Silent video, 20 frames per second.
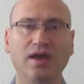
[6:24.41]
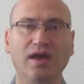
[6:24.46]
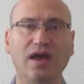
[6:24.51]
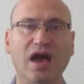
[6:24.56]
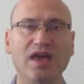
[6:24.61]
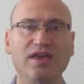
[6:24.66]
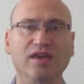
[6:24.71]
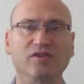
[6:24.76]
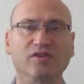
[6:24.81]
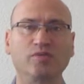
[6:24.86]

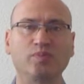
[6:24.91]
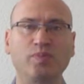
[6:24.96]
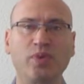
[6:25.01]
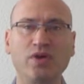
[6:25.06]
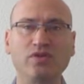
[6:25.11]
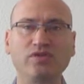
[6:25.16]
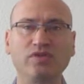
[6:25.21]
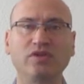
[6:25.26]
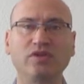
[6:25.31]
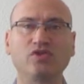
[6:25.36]
I
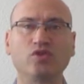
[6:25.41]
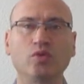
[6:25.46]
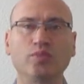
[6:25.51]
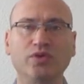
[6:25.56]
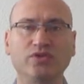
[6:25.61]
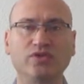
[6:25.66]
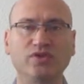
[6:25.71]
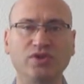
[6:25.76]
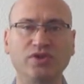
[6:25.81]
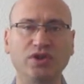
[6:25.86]
exposed the
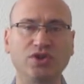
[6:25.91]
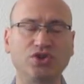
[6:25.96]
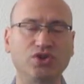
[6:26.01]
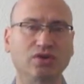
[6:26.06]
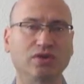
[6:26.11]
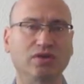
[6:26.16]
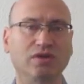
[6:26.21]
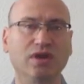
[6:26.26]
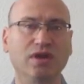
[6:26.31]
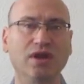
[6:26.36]

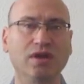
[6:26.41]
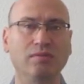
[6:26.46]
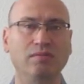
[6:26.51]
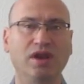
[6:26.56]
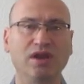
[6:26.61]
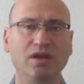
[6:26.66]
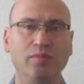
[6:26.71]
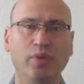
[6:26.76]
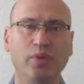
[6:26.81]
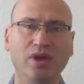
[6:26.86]
superstition,
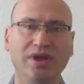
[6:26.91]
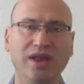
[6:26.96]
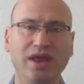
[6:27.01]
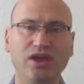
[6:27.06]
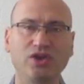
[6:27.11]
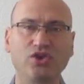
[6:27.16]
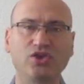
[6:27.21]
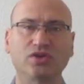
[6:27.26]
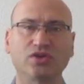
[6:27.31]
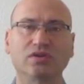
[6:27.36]

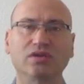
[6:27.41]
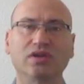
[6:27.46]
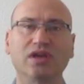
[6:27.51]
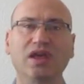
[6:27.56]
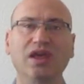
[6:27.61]
manipulation,